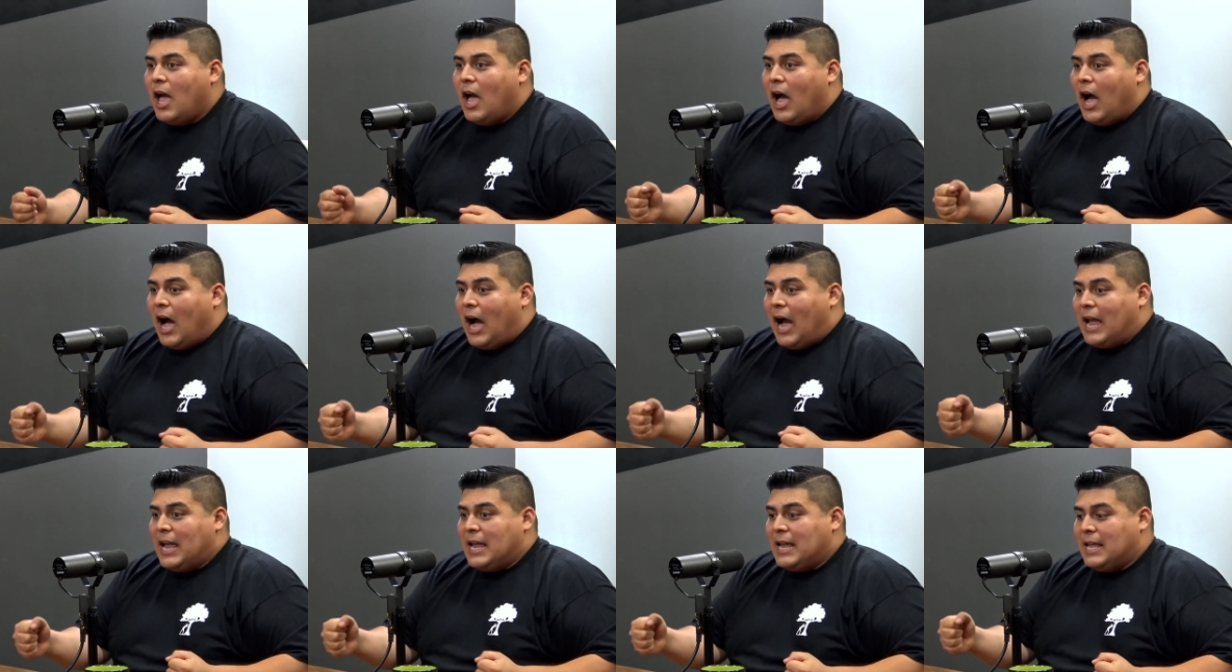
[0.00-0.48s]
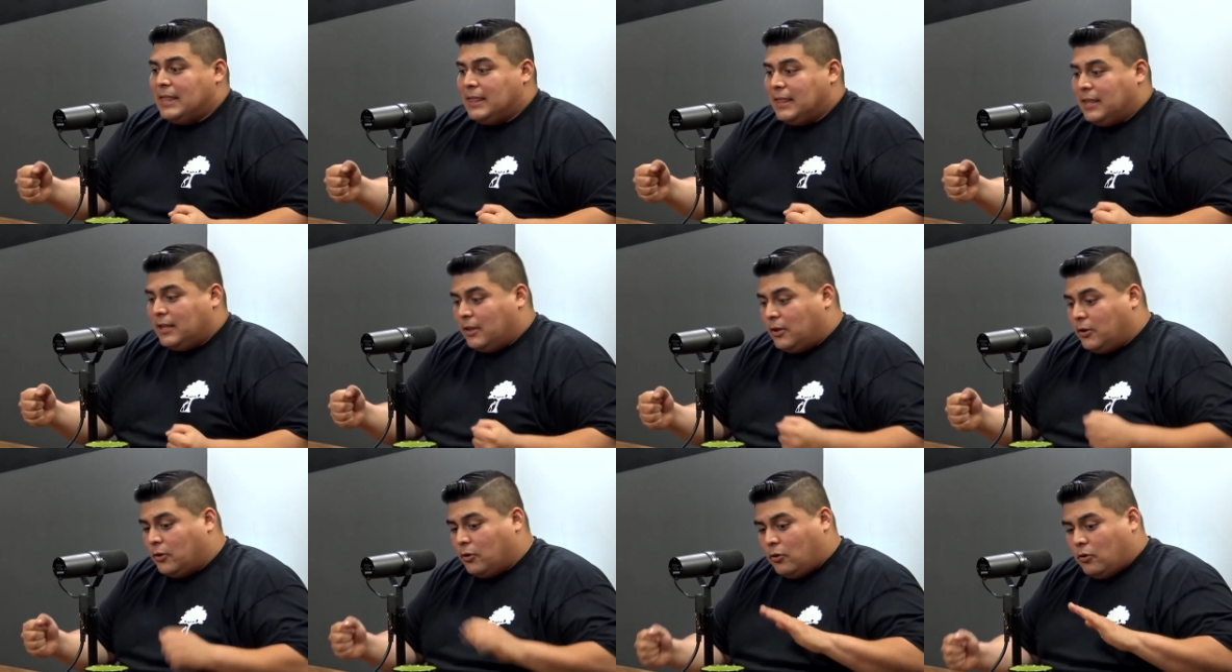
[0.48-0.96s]
I hit the
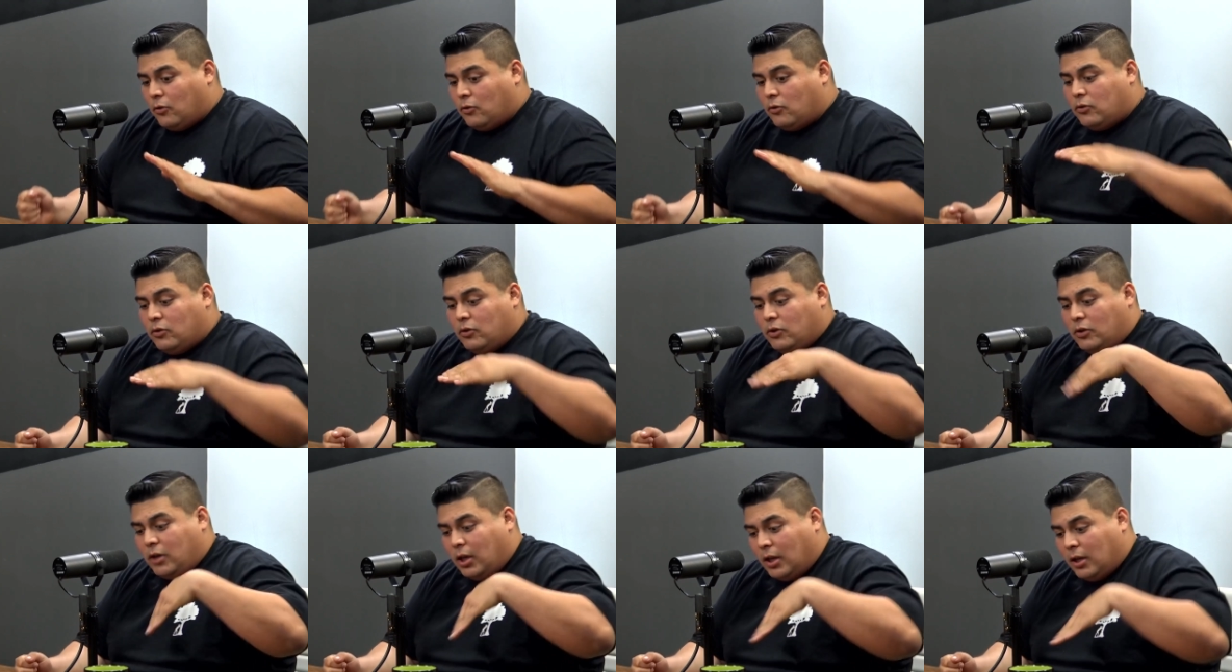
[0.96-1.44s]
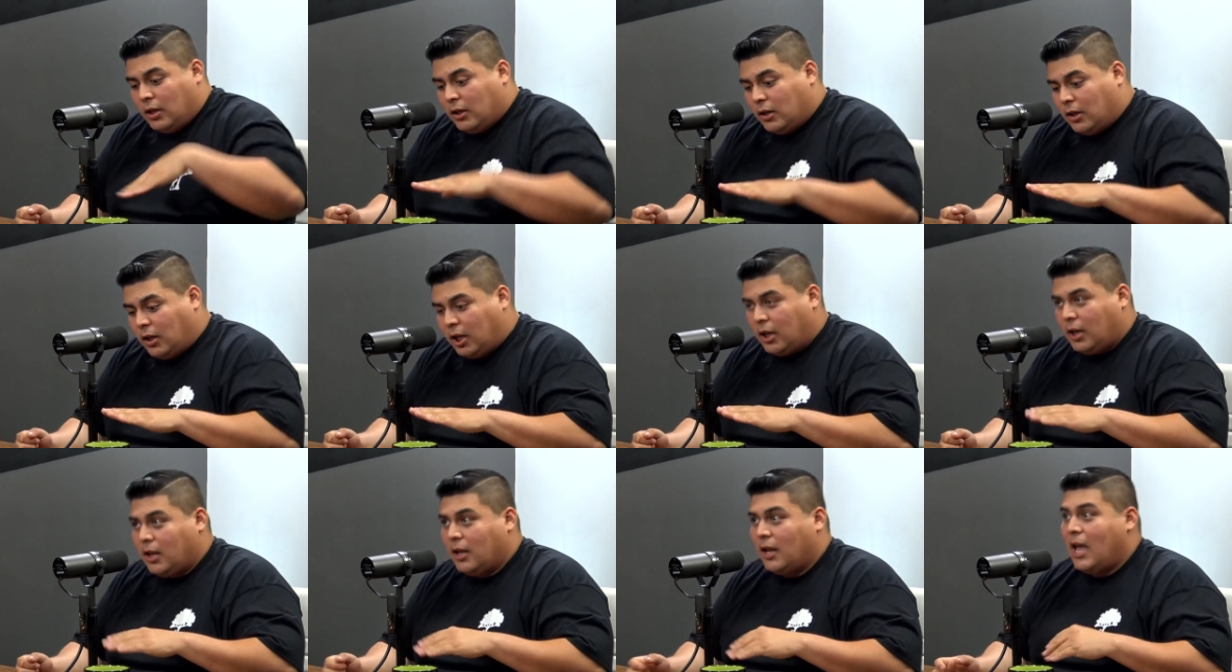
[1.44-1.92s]
little,
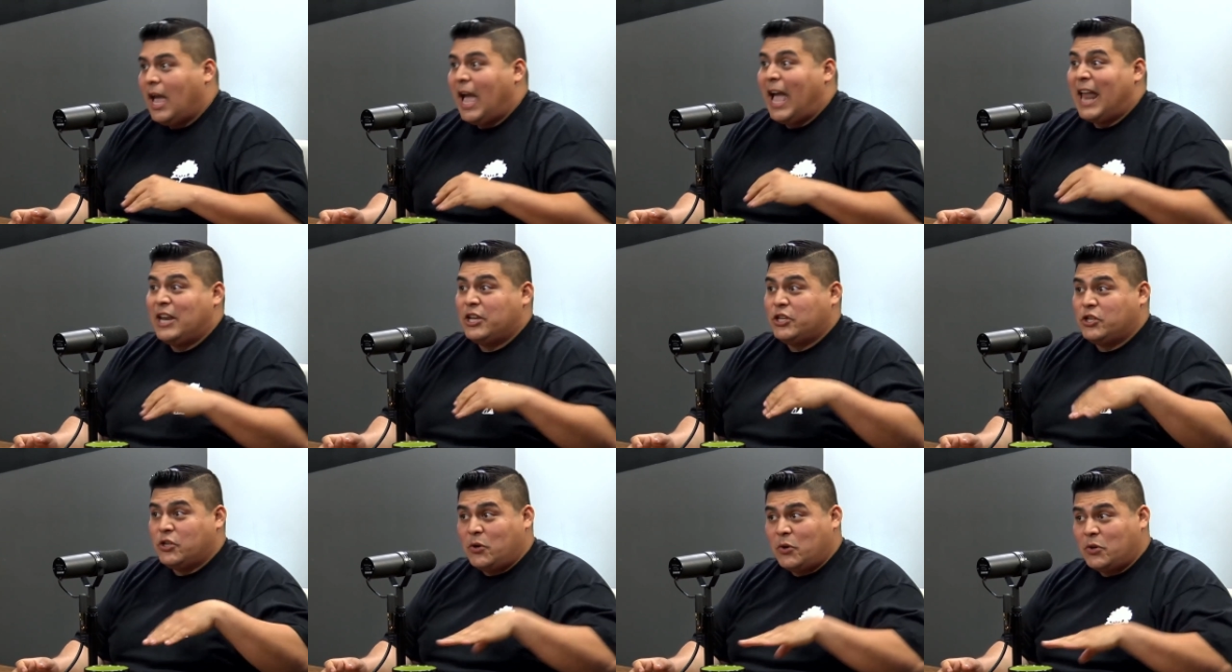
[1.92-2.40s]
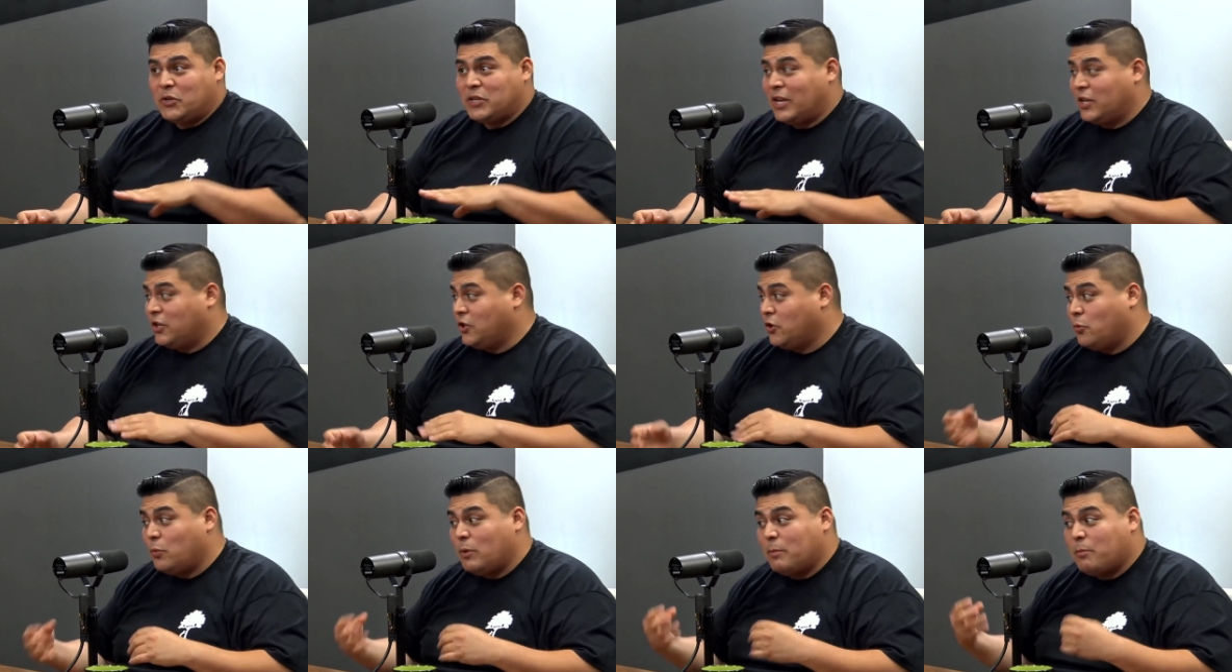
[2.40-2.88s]
and as soon as I
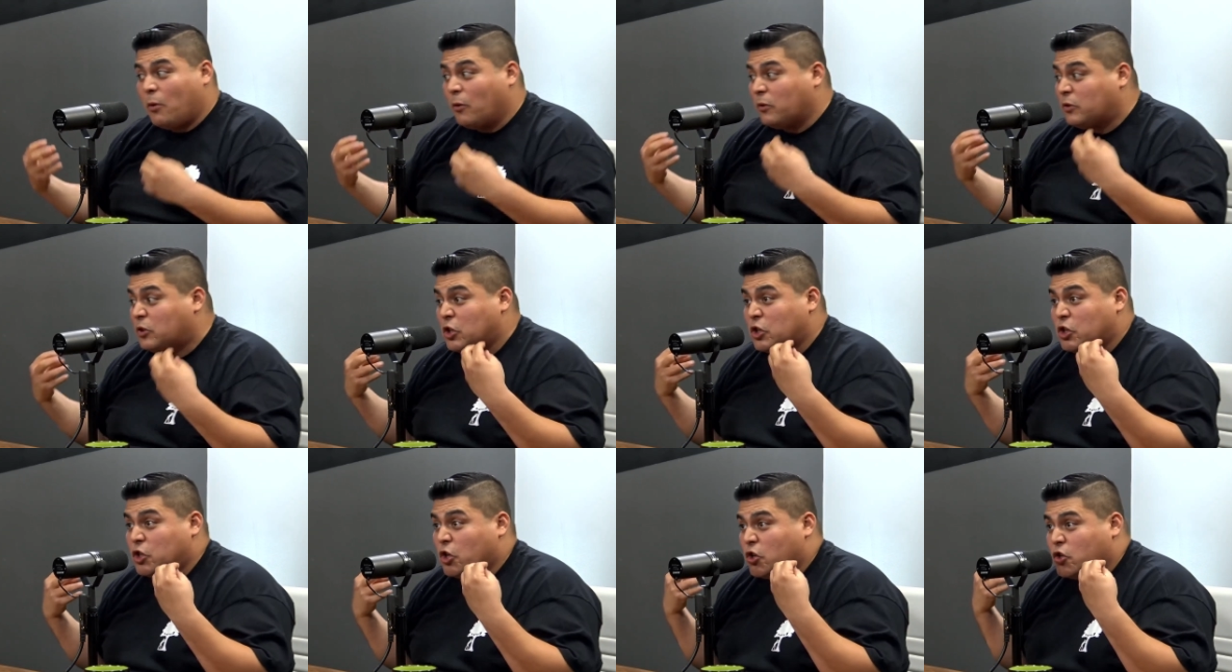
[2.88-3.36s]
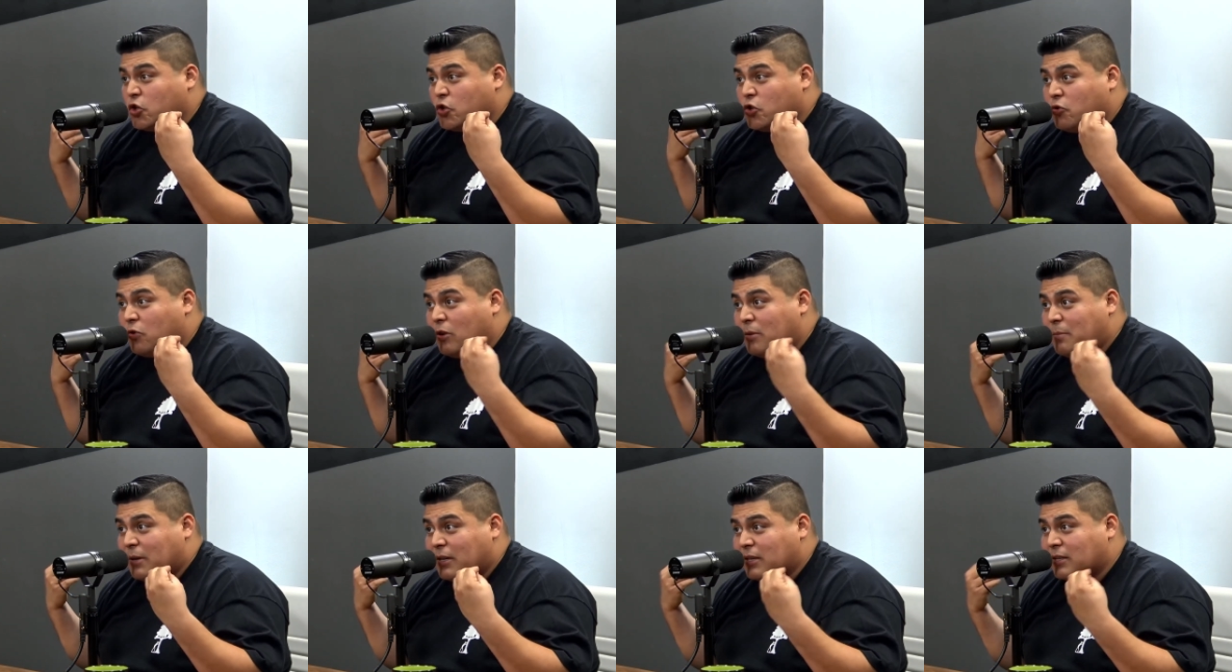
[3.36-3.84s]
do, we both just start
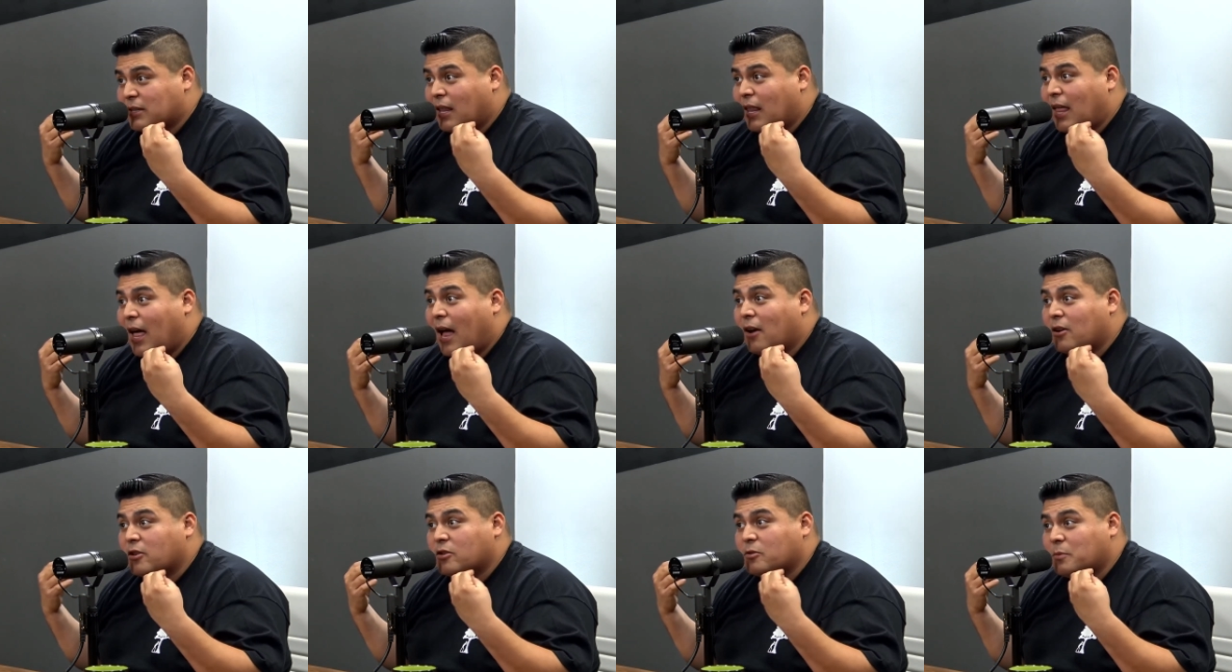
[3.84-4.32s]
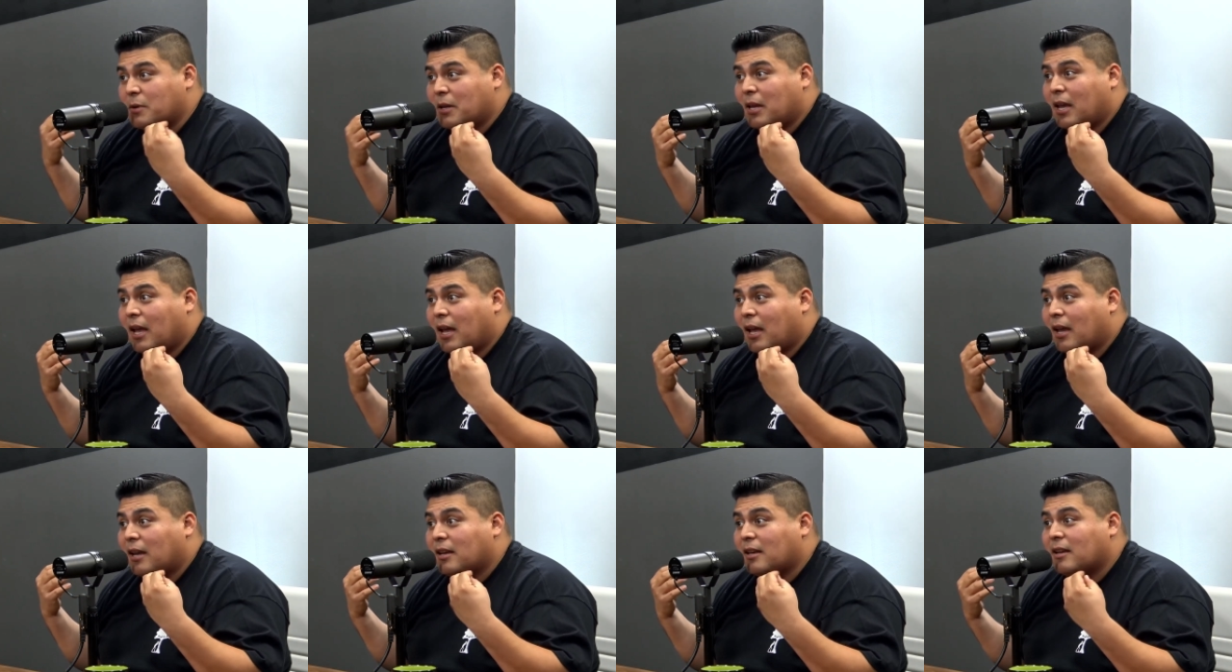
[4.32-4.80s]
screaming as loud as we
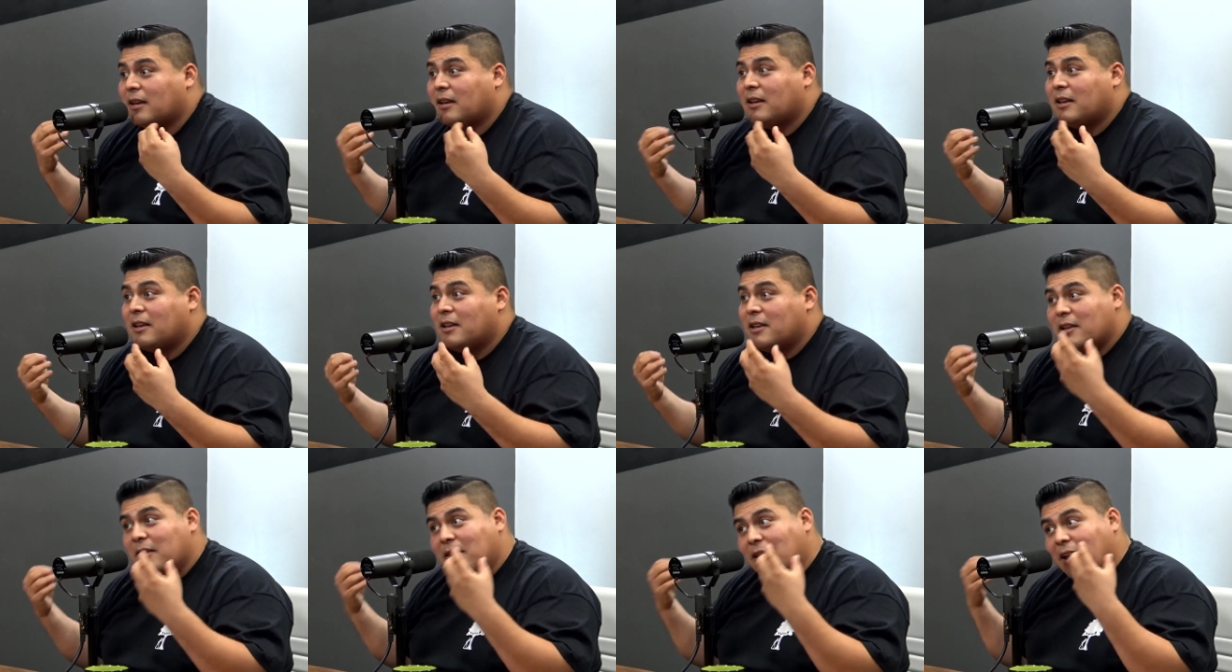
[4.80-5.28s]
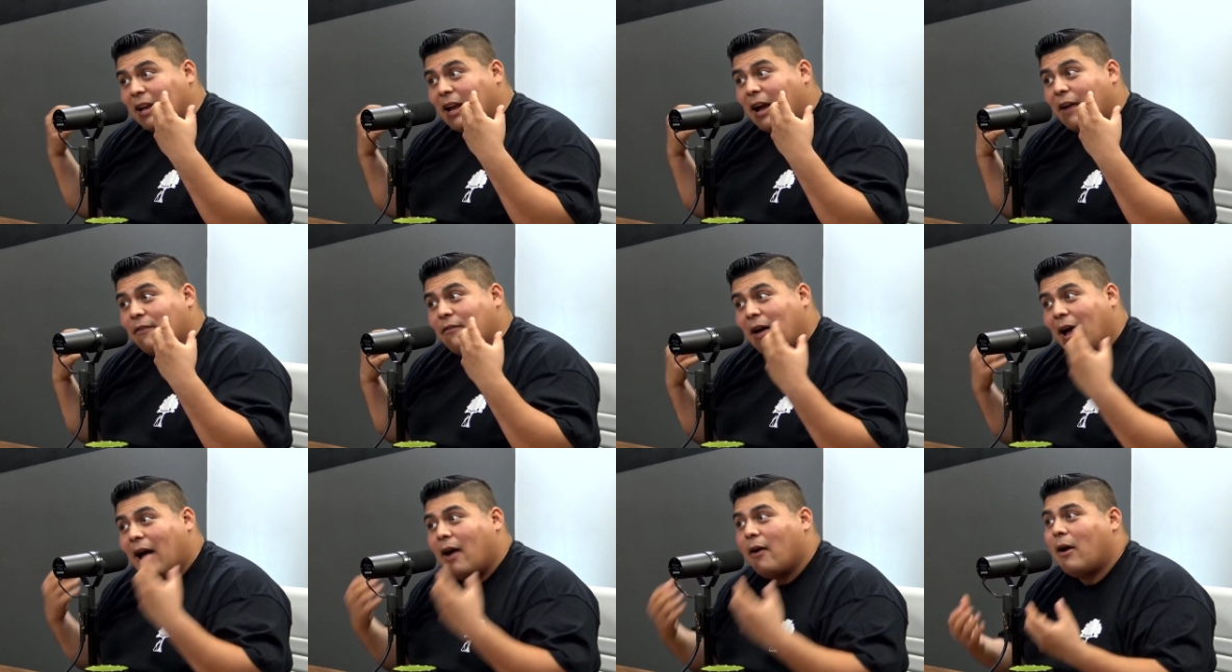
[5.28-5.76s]
can, like of
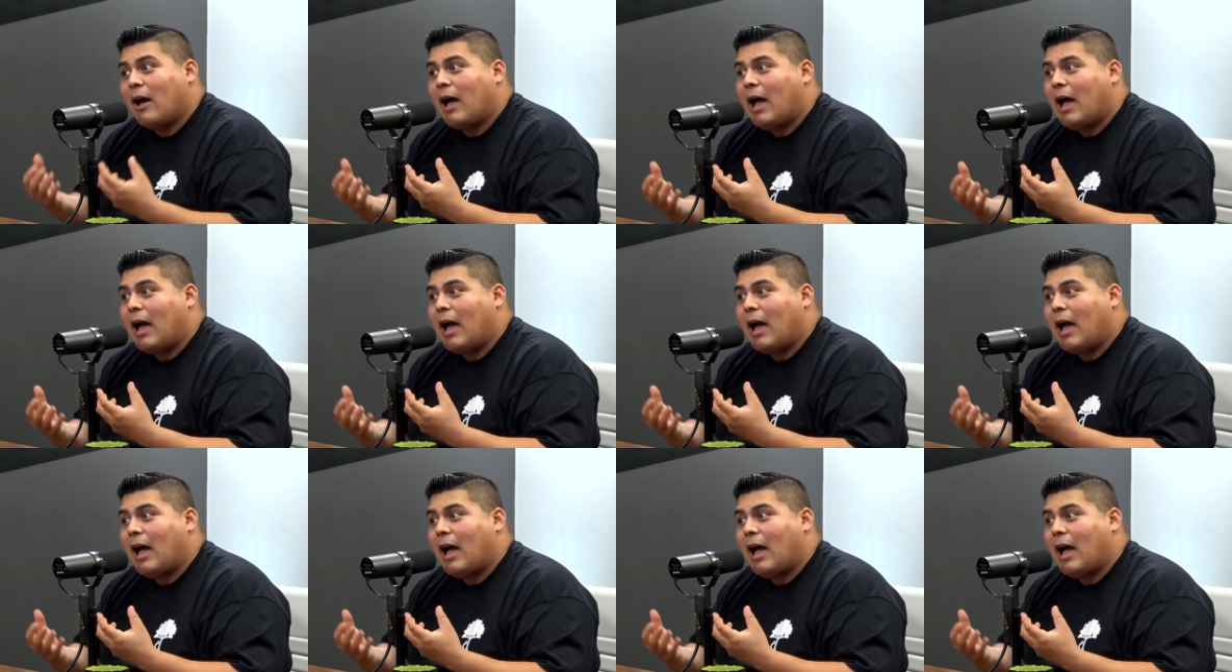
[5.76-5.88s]
how happy.